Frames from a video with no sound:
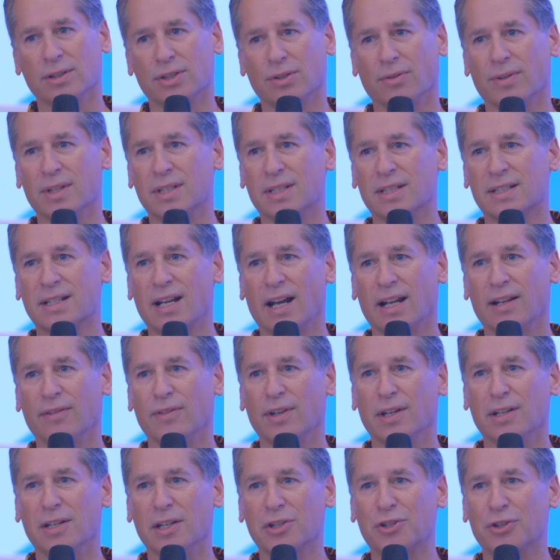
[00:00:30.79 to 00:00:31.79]
So this is kind of
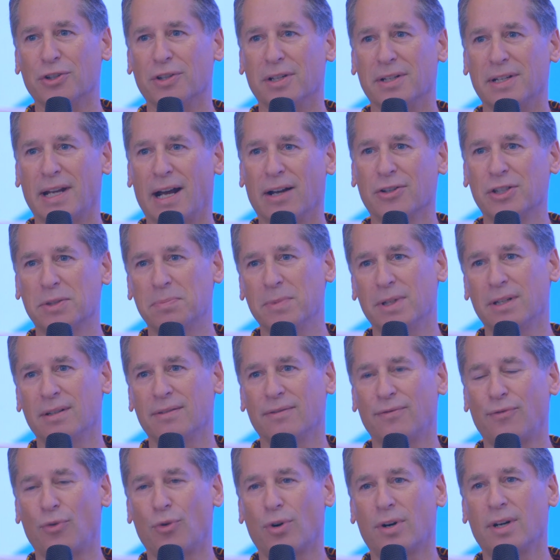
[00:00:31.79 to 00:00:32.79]
the initial announcement
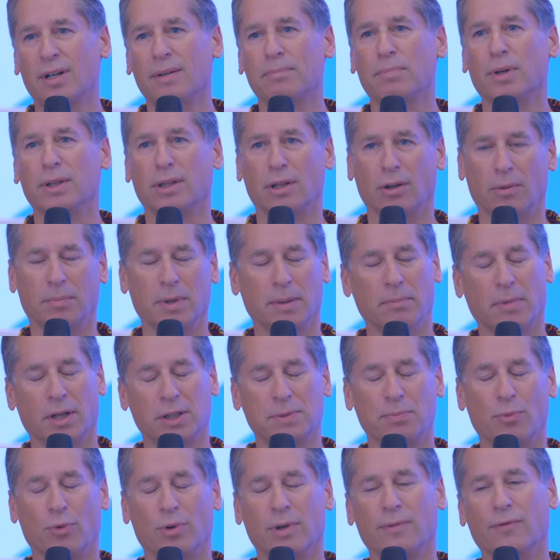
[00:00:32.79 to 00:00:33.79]
for it, but there'll be
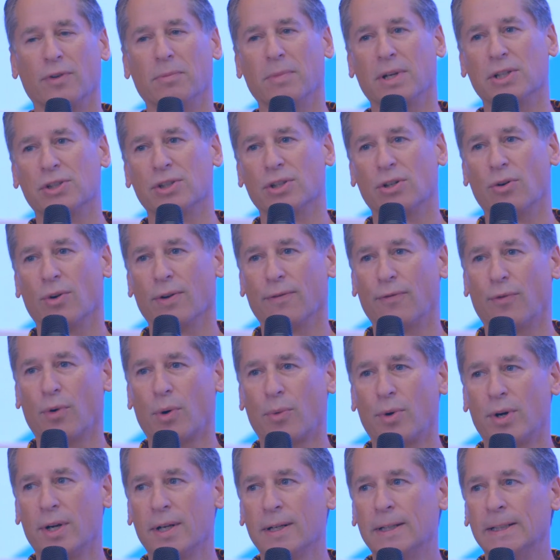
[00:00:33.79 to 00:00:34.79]
much more information going
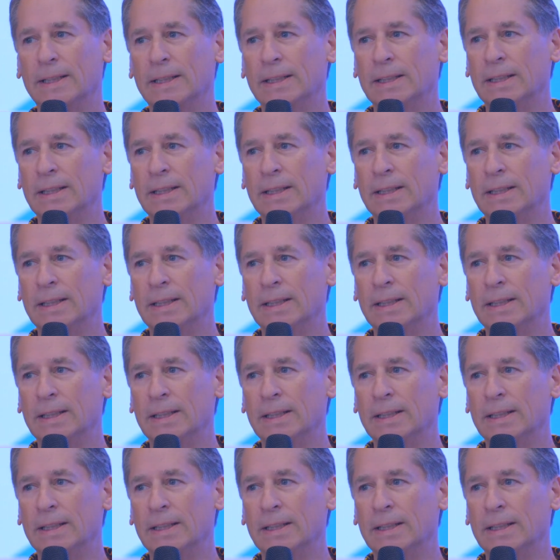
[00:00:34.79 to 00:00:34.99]
forward.